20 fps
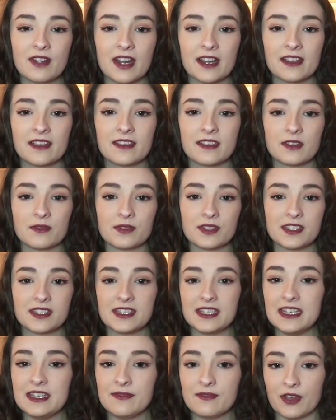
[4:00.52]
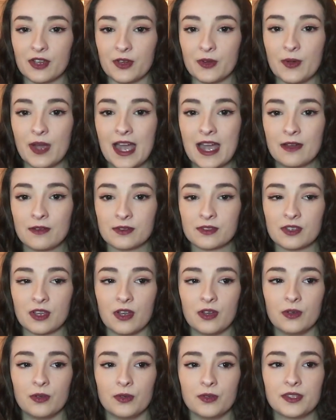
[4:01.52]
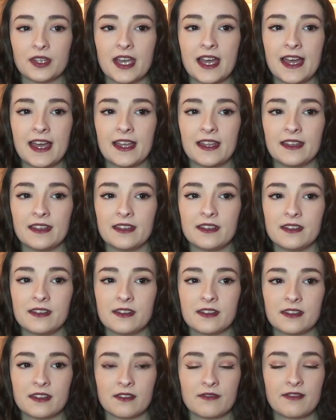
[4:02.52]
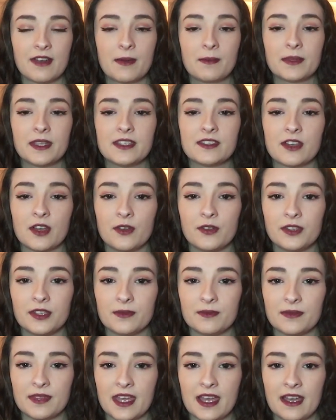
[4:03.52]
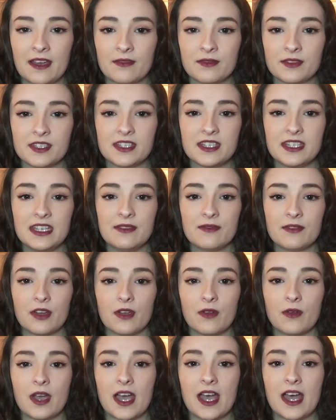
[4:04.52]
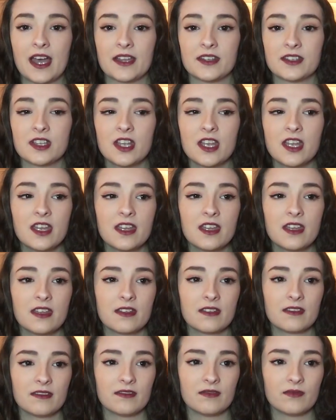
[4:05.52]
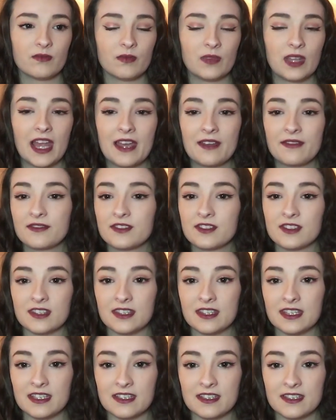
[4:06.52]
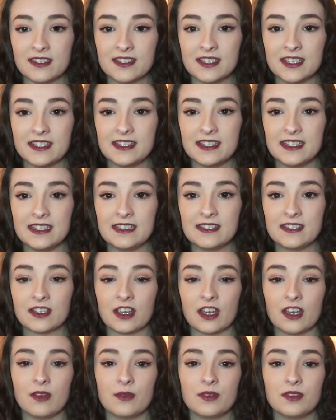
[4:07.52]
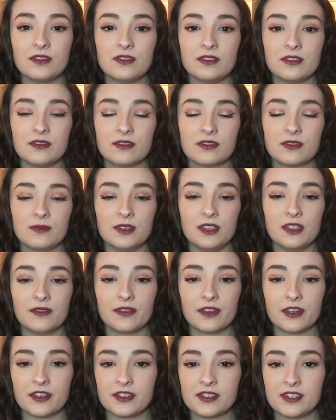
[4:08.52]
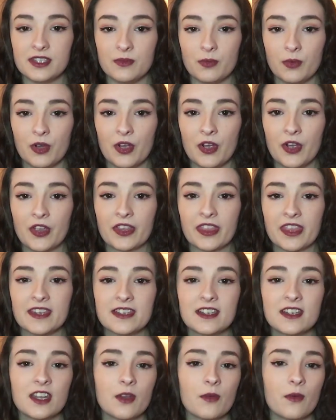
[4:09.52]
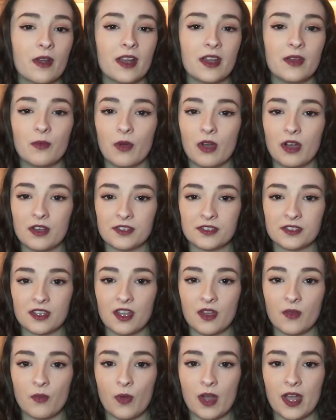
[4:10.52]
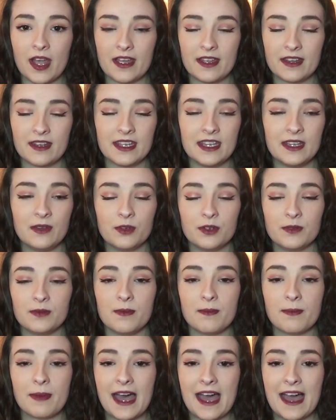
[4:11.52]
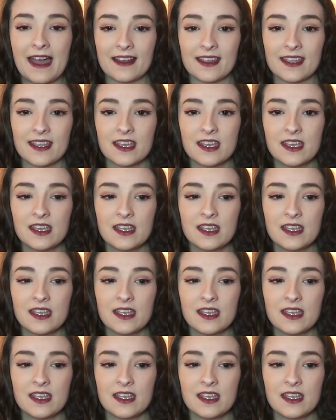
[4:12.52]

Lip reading: rang the Restivo household, and the family told him that Restivo had left the city to go and do some university work. They didn't know where he was and when he would be back.